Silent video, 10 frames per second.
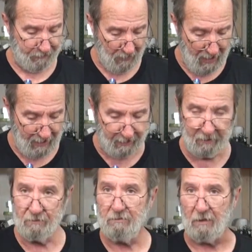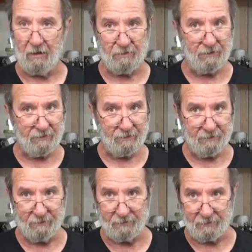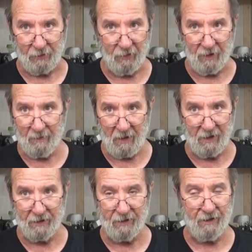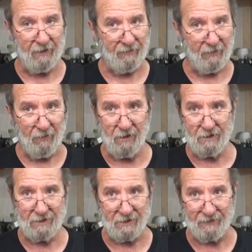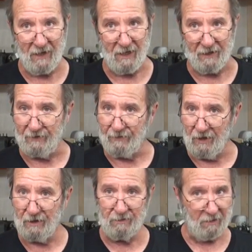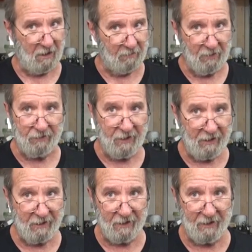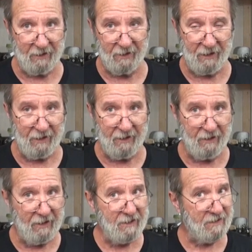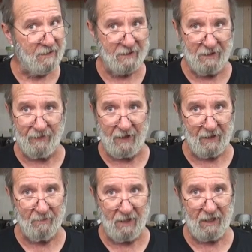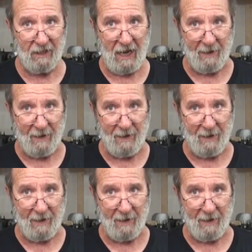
try it. I'll just throw it up on there and if it works, it's fine. If not, I'll rotate it 180 degrees and see if I can make it